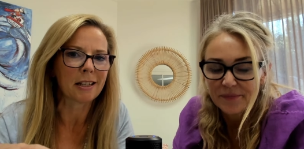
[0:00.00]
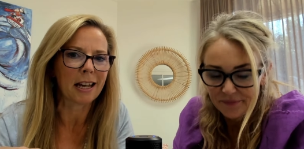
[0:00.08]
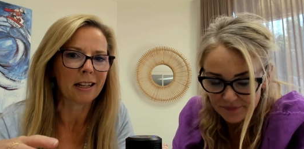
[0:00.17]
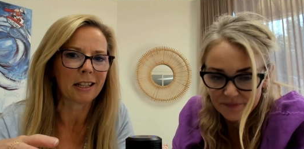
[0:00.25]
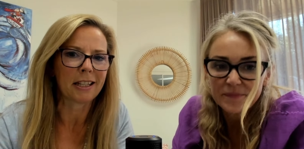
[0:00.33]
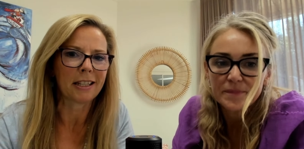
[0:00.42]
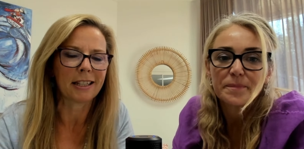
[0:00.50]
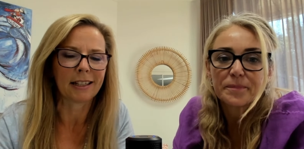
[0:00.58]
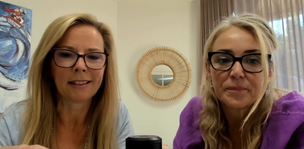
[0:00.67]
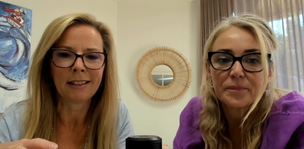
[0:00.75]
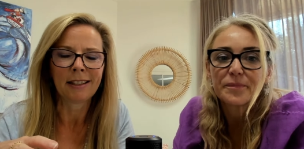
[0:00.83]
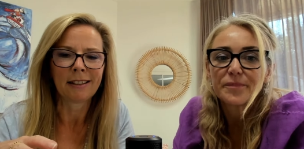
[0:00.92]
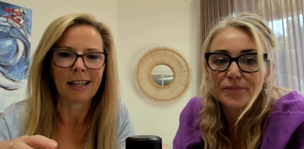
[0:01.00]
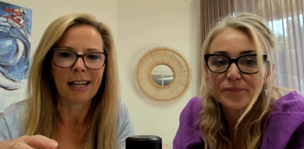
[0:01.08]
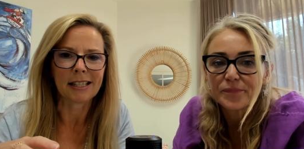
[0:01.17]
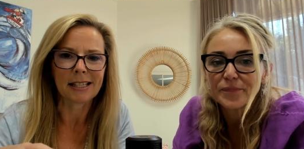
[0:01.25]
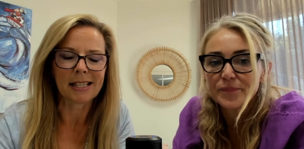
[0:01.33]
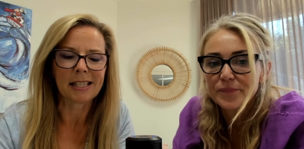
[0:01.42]
Speaker 1: down here mm.
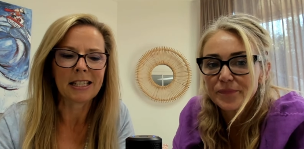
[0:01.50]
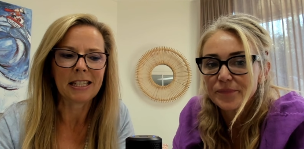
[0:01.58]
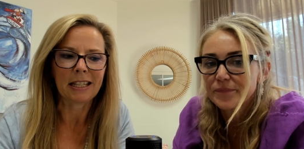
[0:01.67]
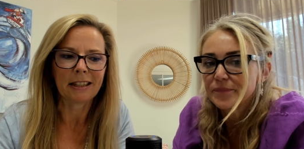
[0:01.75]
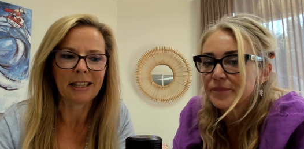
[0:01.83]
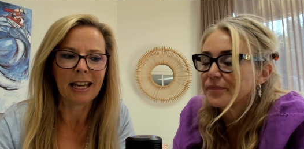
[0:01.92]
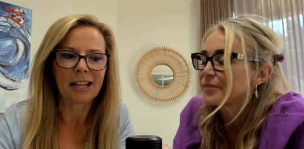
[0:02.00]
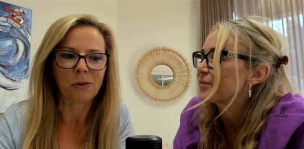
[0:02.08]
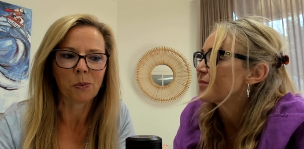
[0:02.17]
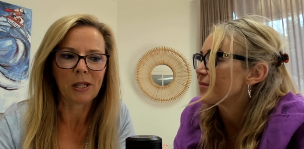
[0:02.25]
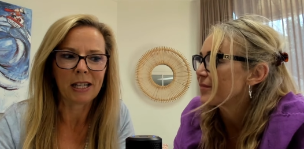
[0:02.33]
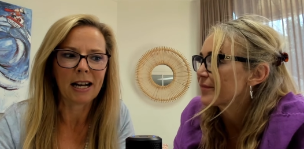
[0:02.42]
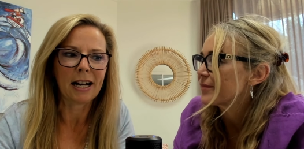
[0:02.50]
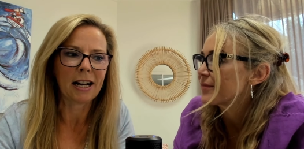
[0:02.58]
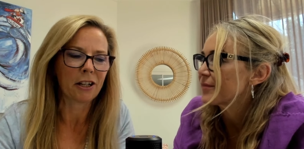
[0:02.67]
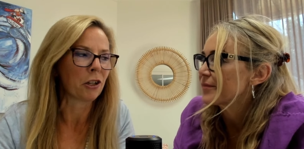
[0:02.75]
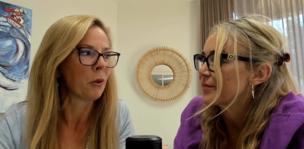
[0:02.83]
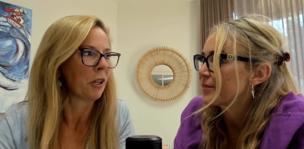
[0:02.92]
and seeing that we
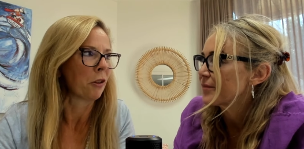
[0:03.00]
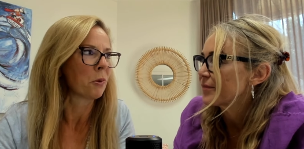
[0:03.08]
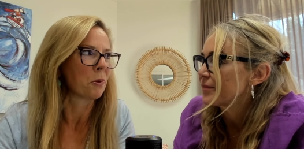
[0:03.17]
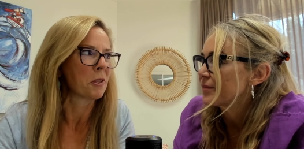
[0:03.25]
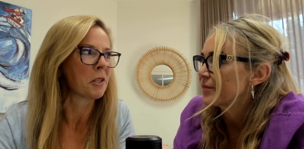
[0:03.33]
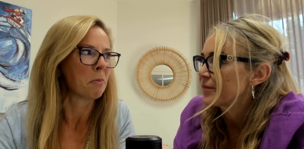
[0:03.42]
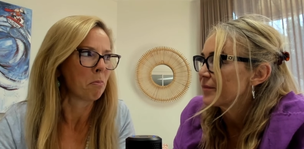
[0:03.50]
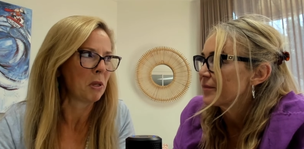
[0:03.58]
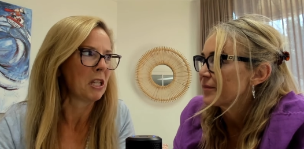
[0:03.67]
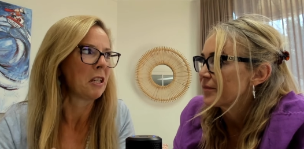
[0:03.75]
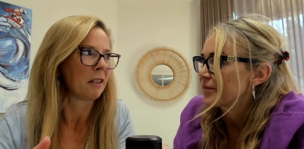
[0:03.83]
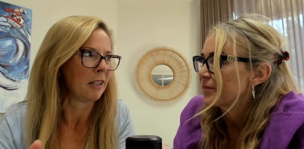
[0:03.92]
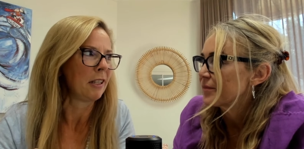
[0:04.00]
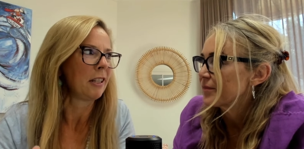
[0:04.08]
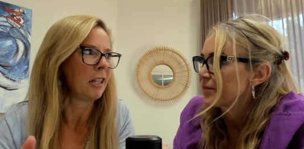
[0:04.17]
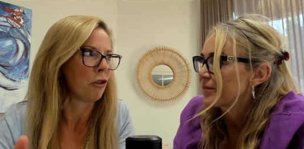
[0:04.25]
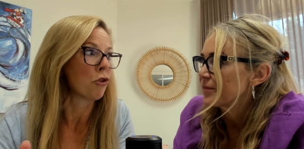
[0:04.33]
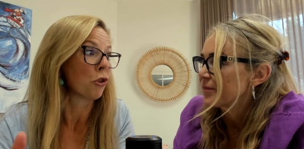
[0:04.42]
are going through some big
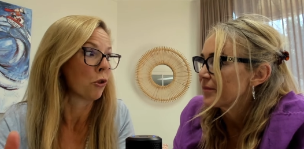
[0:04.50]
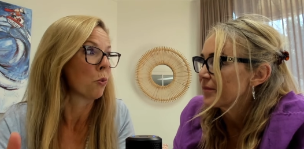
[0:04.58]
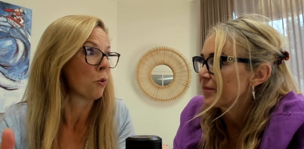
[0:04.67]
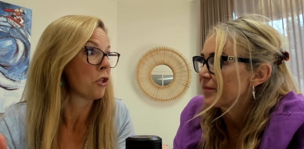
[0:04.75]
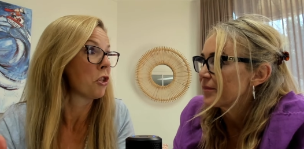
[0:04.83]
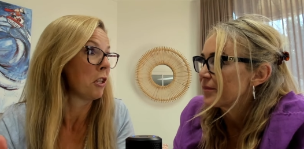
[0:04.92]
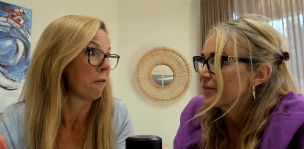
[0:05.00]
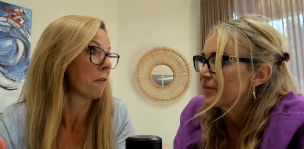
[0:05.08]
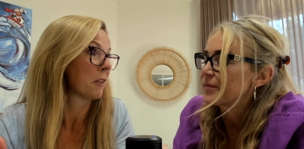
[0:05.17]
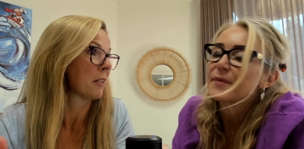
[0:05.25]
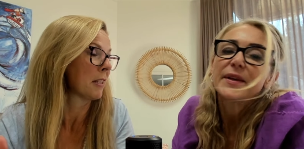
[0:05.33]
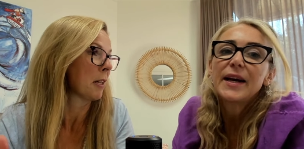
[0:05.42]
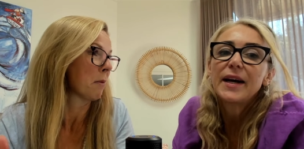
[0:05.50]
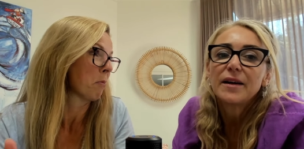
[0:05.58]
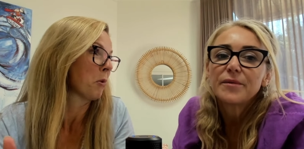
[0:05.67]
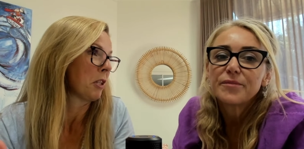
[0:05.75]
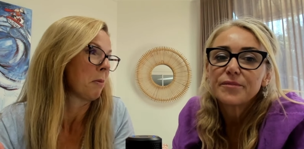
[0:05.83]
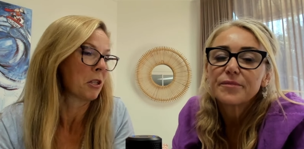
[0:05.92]
internal shifts. Is that yeah.
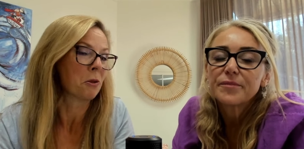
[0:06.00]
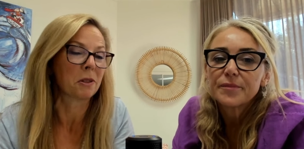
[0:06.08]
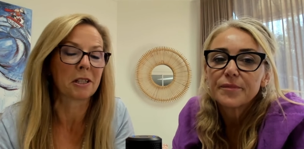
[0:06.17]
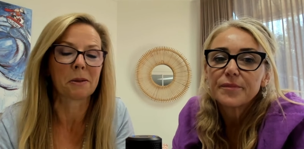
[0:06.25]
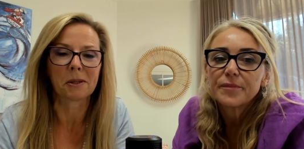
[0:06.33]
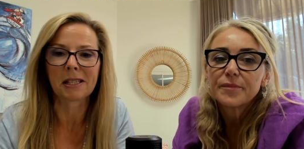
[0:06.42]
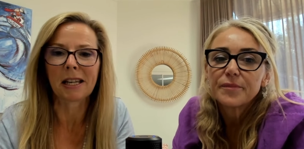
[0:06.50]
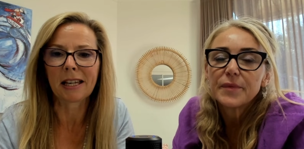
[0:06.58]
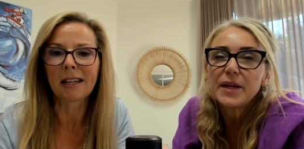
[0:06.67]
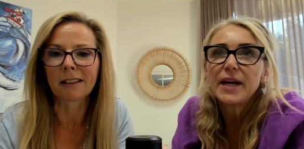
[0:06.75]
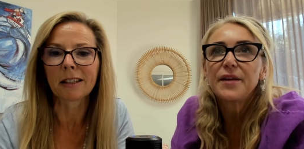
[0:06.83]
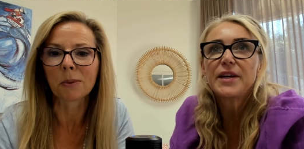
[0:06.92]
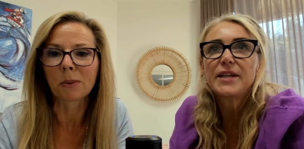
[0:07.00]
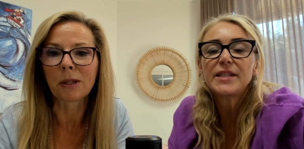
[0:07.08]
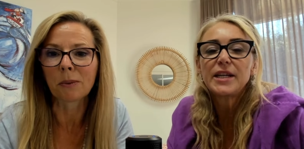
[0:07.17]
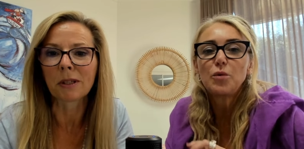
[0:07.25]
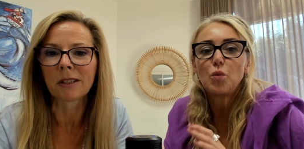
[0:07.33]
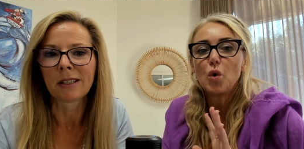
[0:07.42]
pretty
Speaker 2: much what they were saying? Yeah, they we
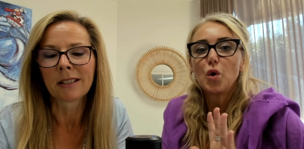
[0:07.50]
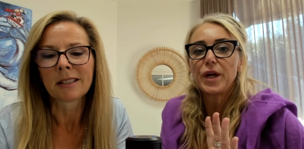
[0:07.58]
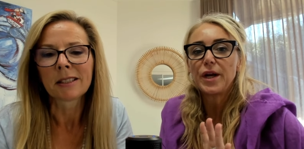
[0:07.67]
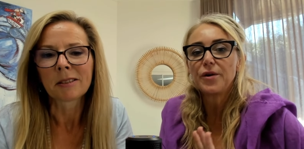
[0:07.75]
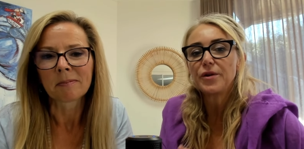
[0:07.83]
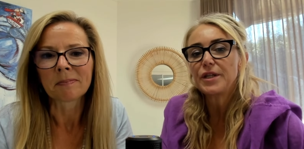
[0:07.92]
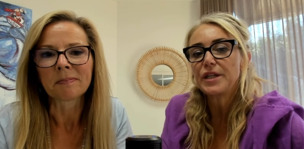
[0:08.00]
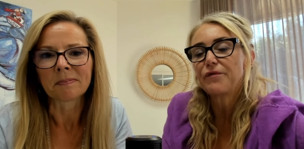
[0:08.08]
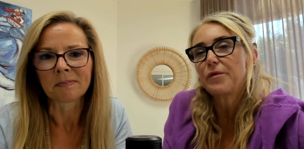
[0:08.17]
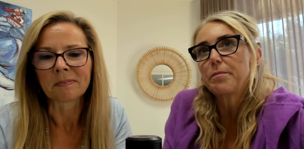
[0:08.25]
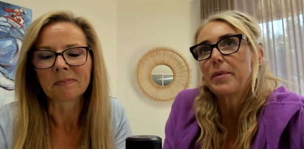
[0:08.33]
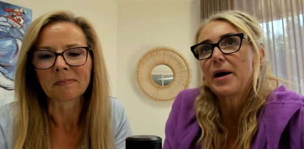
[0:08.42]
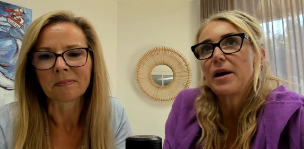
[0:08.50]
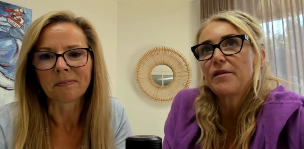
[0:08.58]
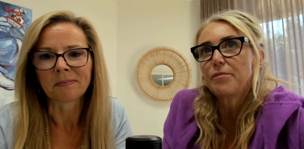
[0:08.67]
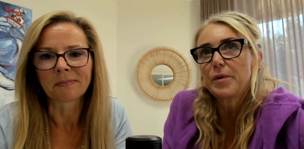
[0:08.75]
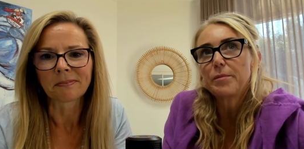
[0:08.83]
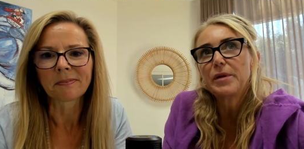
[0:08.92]
said were... walking on a different
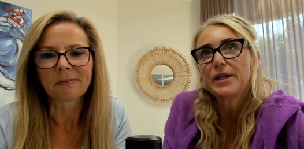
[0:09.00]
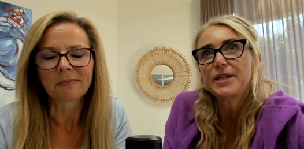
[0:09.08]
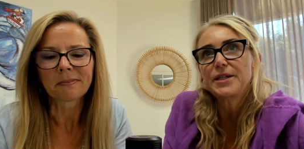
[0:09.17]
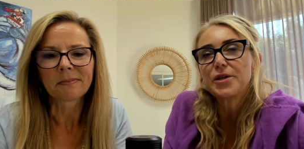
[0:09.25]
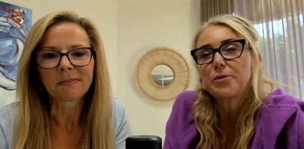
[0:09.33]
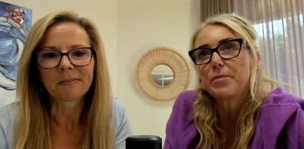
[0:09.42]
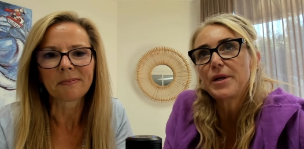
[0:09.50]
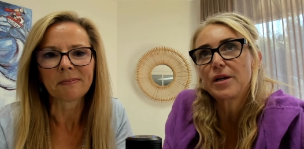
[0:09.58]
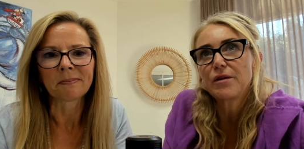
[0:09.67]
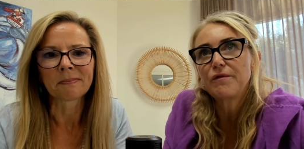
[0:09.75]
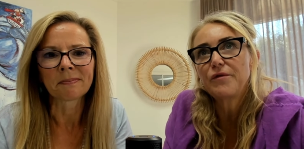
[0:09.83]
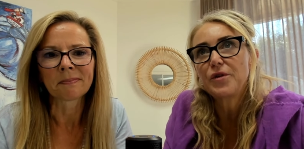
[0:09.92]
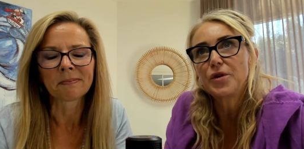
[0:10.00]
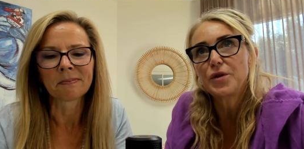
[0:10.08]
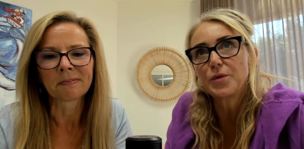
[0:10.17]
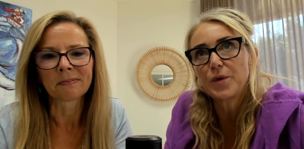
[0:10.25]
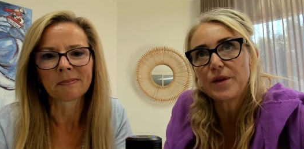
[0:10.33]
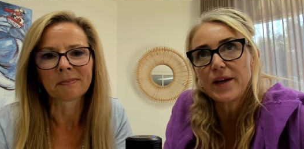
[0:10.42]
path, but please don't be
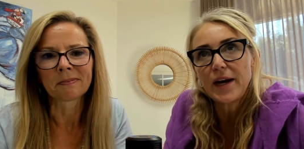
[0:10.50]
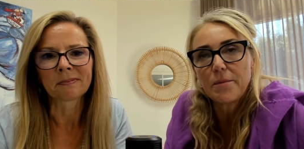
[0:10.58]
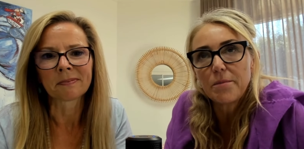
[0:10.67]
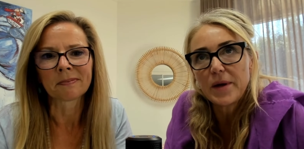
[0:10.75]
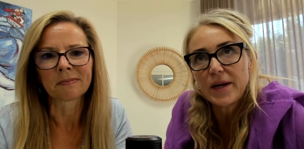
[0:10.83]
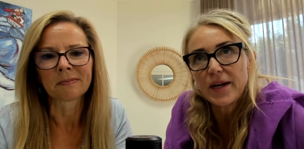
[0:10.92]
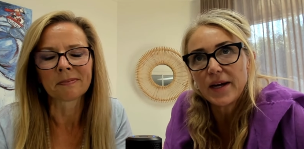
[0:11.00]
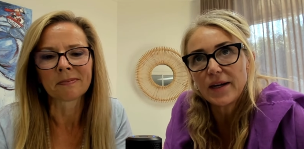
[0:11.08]
confused with that being